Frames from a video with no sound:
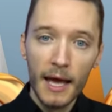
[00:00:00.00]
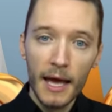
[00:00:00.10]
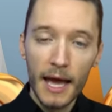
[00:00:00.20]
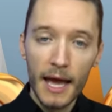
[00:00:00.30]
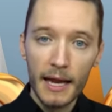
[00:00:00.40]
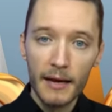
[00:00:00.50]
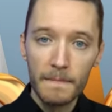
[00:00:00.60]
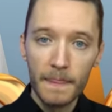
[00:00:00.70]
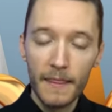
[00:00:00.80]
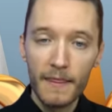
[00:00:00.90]
And
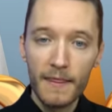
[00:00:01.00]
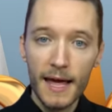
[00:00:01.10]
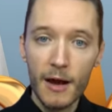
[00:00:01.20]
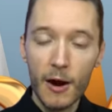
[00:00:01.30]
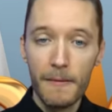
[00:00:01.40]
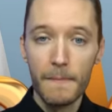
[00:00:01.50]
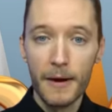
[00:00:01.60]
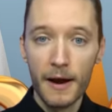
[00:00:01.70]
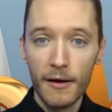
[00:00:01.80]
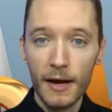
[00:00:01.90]
they are
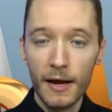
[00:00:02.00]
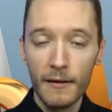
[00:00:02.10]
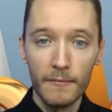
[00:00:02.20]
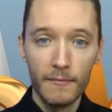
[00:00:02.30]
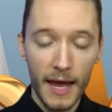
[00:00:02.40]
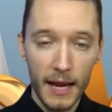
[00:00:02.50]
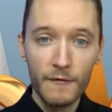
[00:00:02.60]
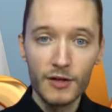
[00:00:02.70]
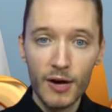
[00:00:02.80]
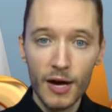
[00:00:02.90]
preparing that
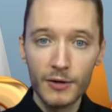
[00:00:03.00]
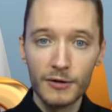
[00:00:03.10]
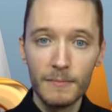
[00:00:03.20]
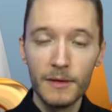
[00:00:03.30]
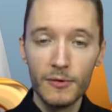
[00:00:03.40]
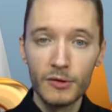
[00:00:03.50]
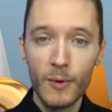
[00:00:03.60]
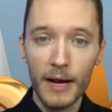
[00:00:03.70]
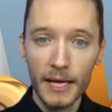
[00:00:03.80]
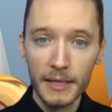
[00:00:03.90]
infrastructure to be used
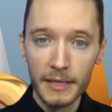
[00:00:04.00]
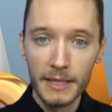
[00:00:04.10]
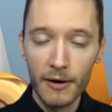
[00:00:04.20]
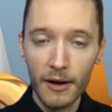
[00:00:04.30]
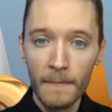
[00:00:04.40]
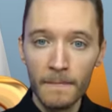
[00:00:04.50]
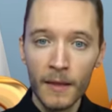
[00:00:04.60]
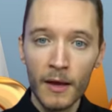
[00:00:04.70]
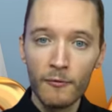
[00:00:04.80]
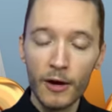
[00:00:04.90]
when necessary.
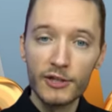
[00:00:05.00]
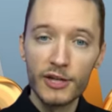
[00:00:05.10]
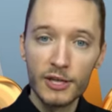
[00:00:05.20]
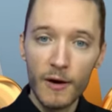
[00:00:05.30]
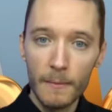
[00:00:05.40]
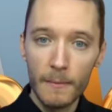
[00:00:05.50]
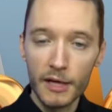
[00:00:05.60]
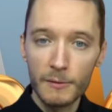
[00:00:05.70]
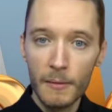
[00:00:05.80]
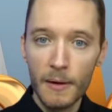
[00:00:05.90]
Russia has already been
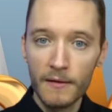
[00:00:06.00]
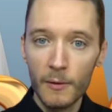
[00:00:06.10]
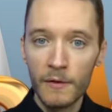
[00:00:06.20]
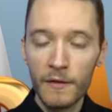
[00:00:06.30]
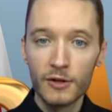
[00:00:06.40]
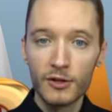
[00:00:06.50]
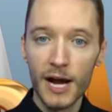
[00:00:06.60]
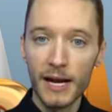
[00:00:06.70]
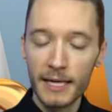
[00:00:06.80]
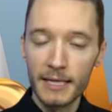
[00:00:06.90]
experimenting with it.
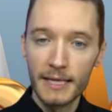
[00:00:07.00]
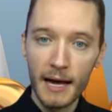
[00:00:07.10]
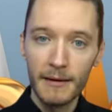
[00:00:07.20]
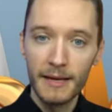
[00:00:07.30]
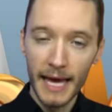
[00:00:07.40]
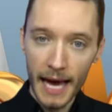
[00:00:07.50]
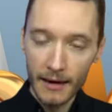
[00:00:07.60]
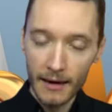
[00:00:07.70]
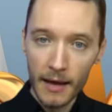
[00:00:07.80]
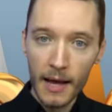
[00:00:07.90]
China has not
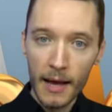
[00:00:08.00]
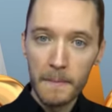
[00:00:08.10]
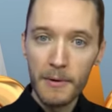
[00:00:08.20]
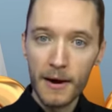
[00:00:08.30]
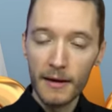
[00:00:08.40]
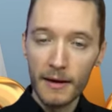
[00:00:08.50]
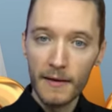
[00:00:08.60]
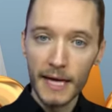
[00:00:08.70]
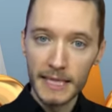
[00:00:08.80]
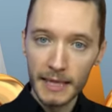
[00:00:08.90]
yet, but
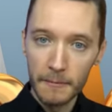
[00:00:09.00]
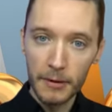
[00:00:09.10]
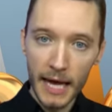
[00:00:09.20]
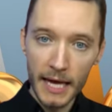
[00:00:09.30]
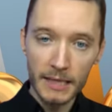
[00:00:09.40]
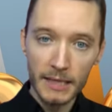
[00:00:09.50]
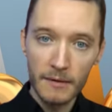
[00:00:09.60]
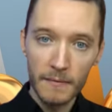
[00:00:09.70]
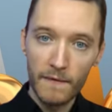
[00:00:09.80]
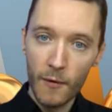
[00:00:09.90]
it's in place
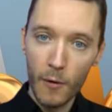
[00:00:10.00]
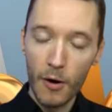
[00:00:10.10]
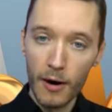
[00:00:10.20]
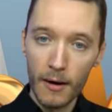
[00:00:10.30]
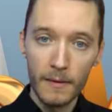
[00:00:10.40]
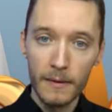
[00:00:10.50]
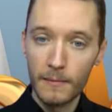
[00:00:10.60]
for